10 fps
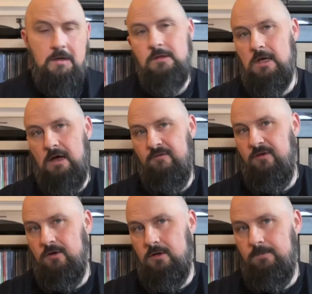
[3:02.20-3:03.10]
that I've
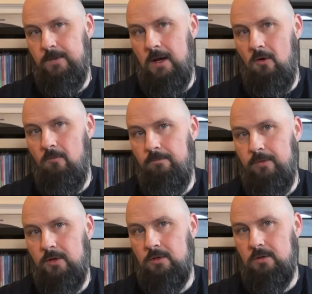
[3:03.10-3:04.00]
heard about
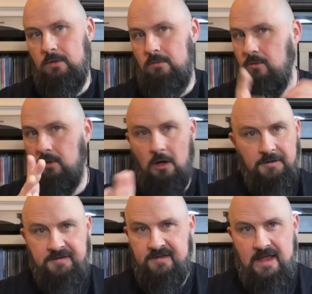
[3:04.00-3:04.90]
but not
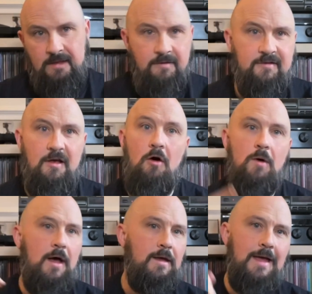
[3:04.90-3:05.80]
seen. So,
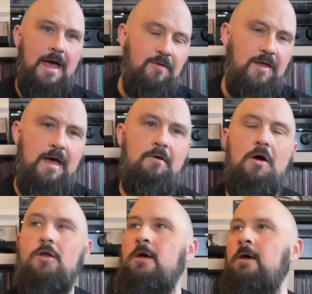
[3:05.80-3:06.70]
yeah, they're
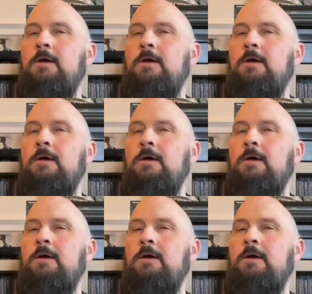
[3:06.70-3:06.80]
on.